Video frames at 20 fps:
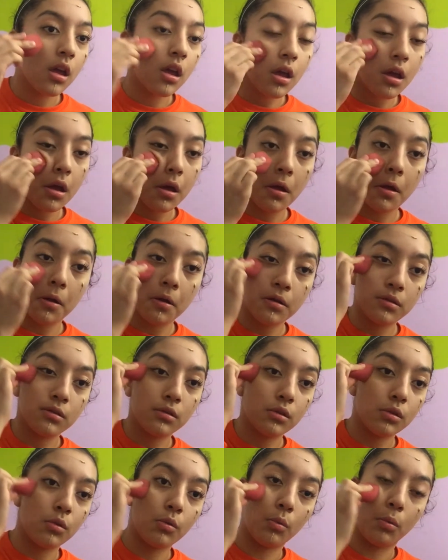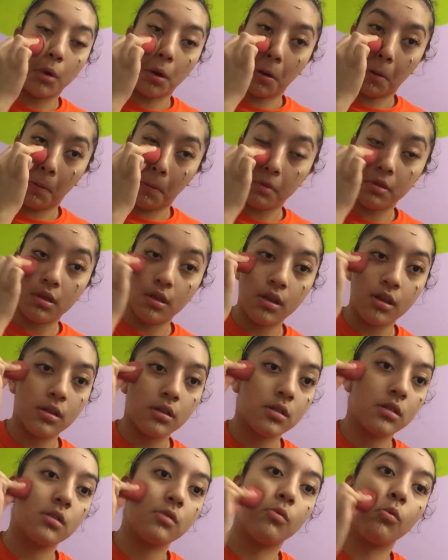and work with
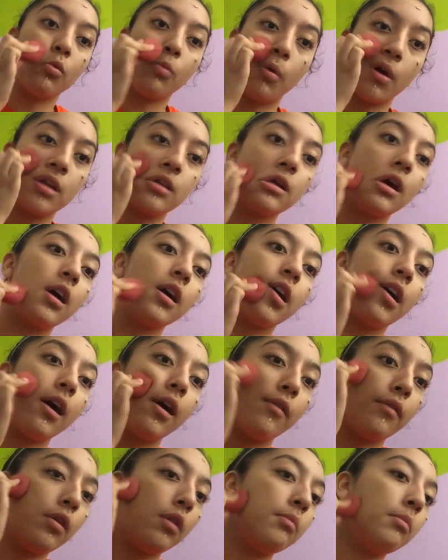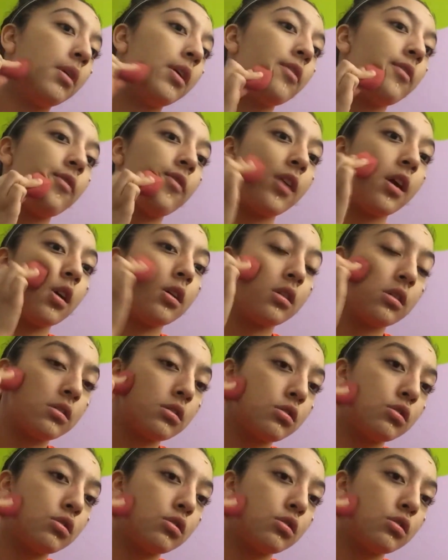this, what I have on my face.